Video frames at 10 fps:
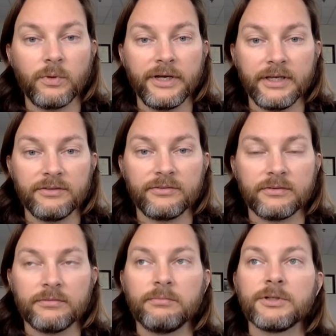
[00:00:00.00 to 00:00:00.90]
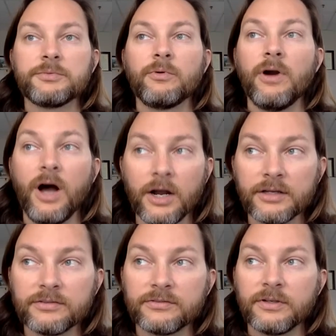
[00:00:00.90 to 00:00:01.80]
ways, much more
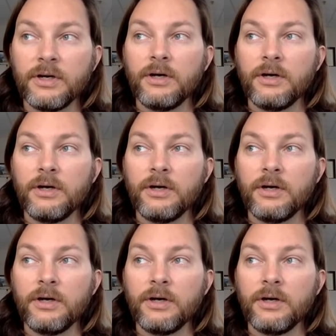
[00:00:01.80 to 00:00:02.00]
honest